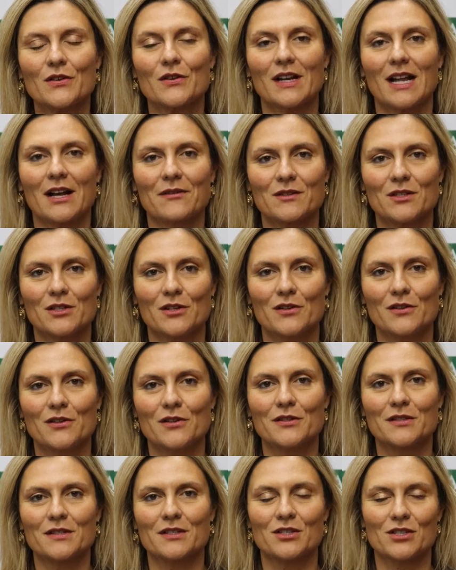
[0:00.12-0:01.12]
Good
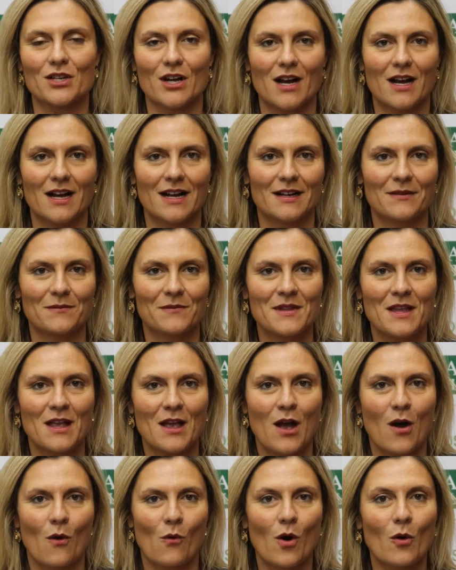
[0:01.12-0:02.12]
afternoon, Noosa Shire.
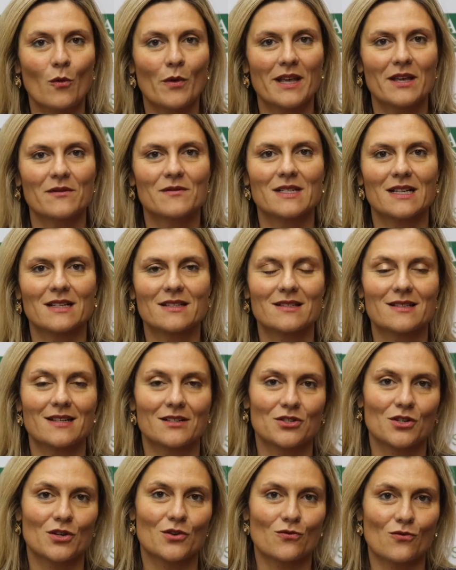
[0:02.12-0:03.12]
Well, we have done
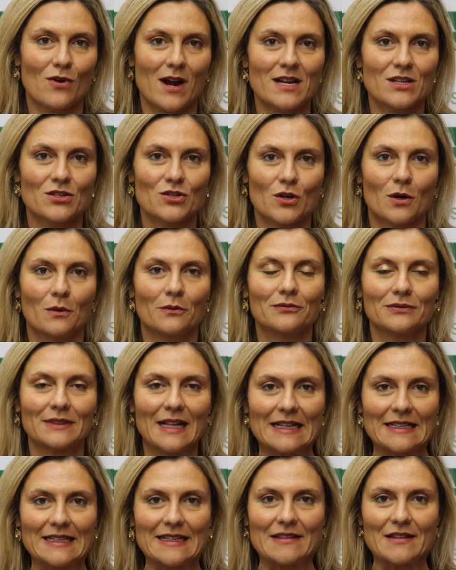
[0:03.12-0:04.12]
such a great job
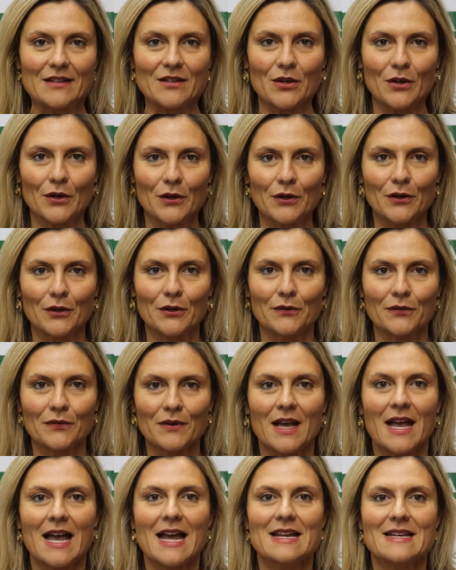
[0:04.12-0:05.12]
flattening the
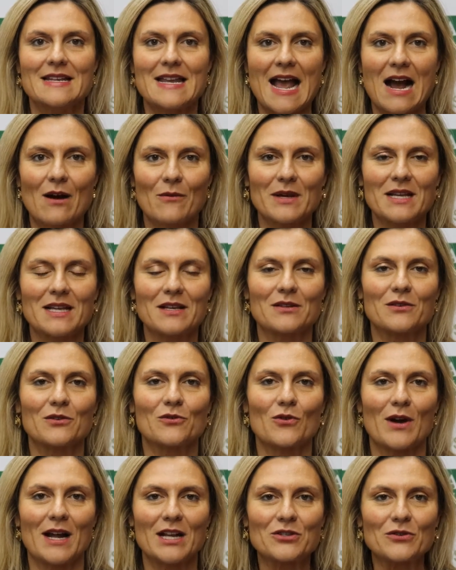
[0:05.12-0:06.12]
curve. Now we can
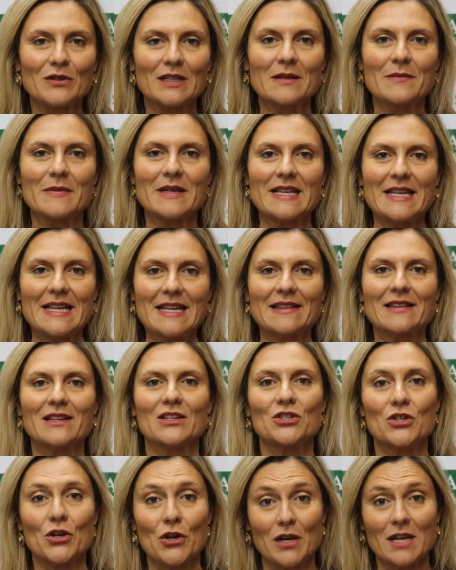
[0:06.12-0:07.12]
gradually begin
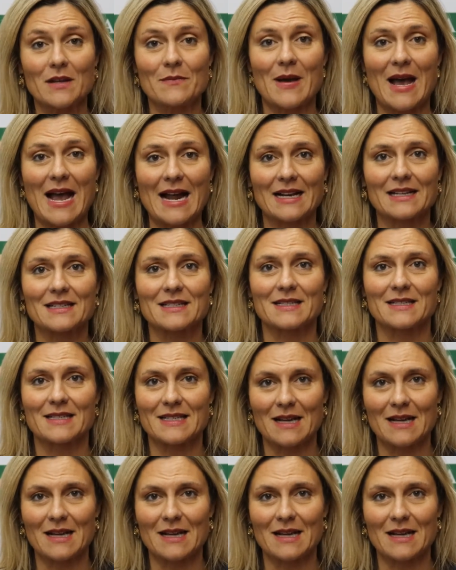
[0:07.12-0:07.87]
the journey back to